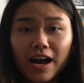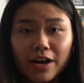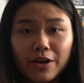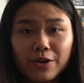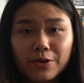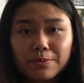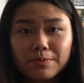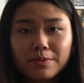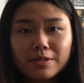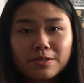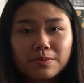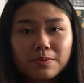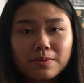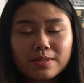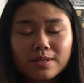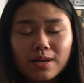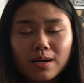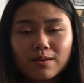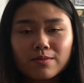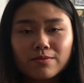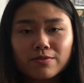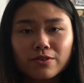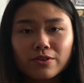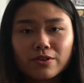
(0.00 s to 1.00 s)
hope this was
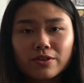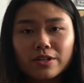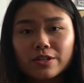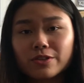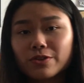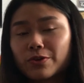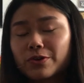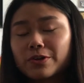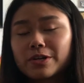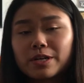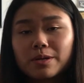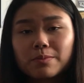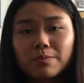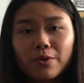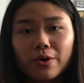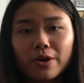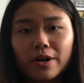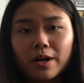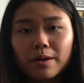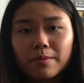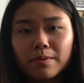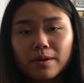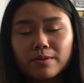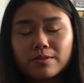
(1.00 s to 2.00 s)
helpful in learning more
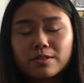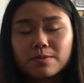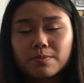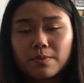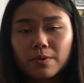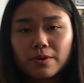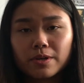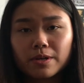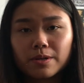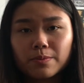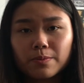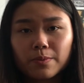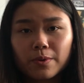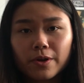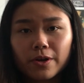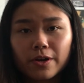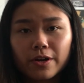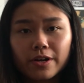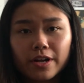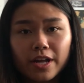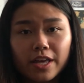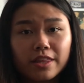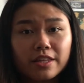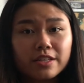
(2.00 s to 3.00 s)
about spoken word
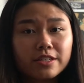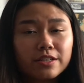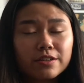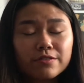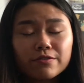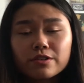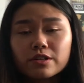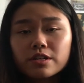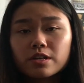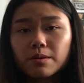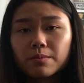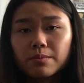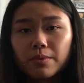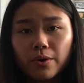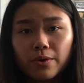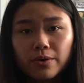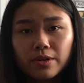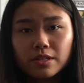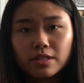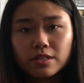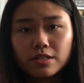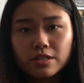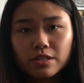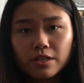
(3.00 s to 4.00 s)
and the different
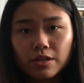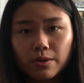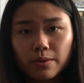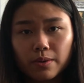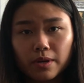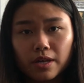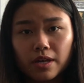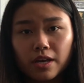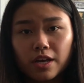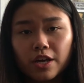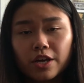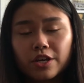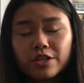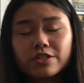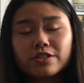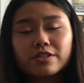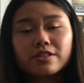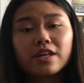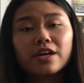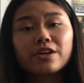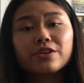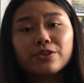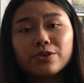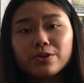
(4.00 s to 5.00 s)
components to it so
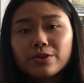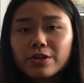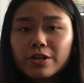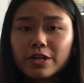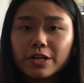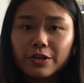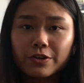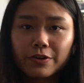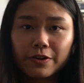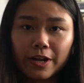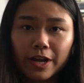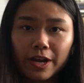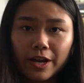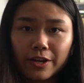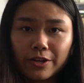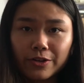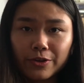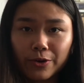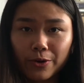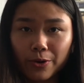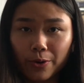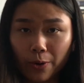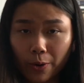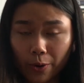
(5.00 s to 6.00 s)
that you can create
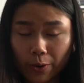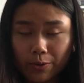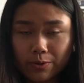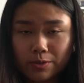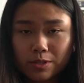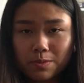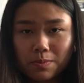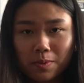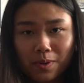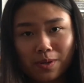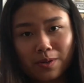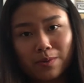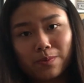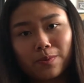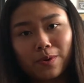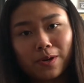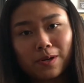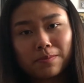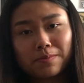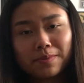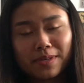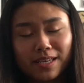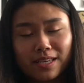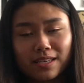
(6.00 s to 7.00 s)
your own spoken word
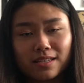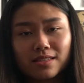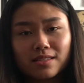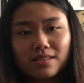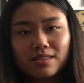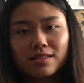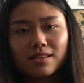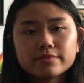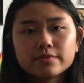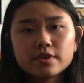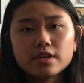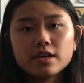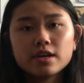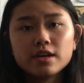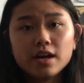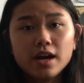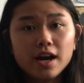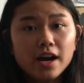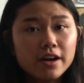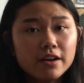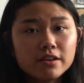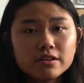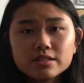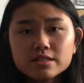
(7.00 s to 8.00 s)
piece. I
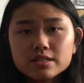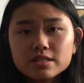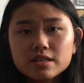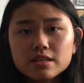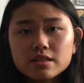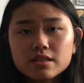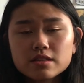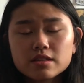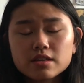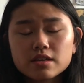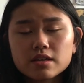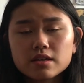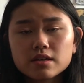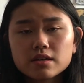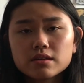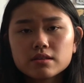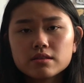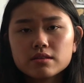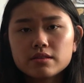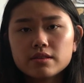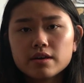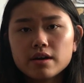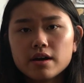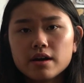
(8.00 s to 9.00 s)
honestly think
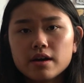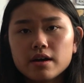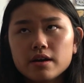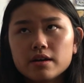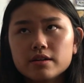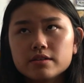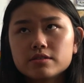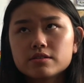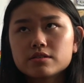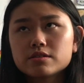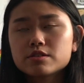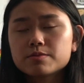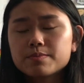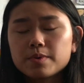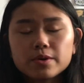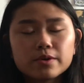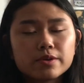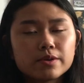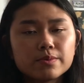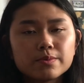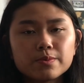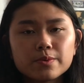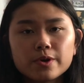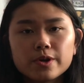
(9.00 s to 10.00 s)
that
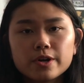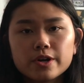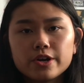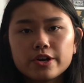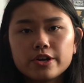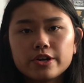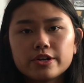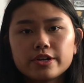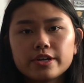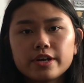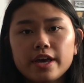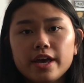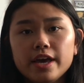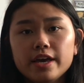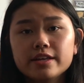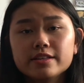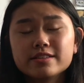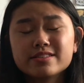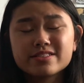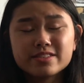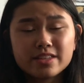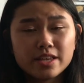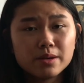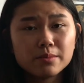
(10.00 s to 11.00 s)
spoken word and
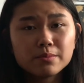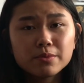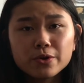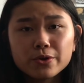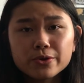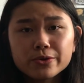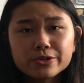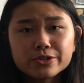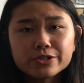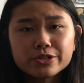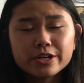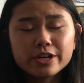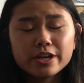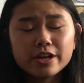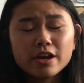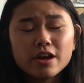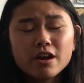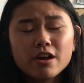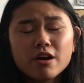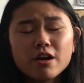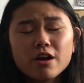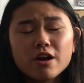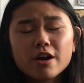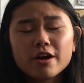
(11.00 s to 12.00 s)
slam poetry
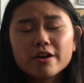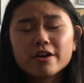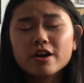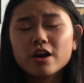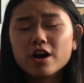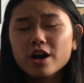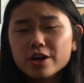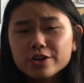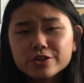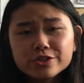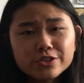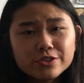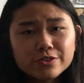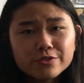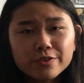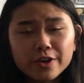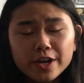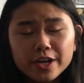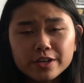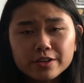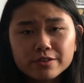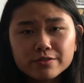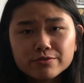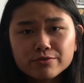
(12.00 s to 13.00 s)
are
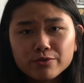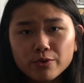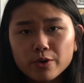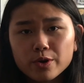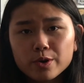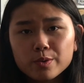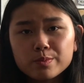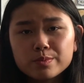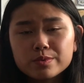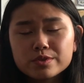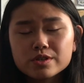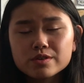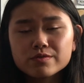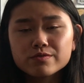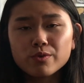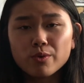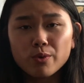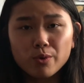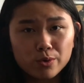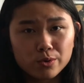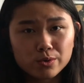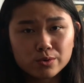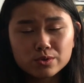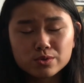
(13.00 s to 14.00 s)
underrated forms of
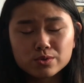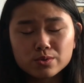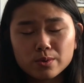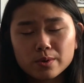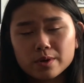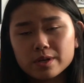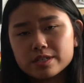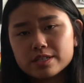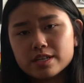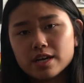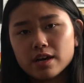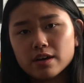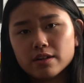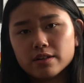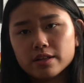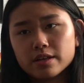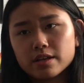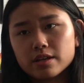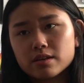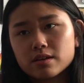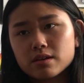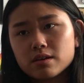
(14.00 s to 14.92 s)
oral storytelling.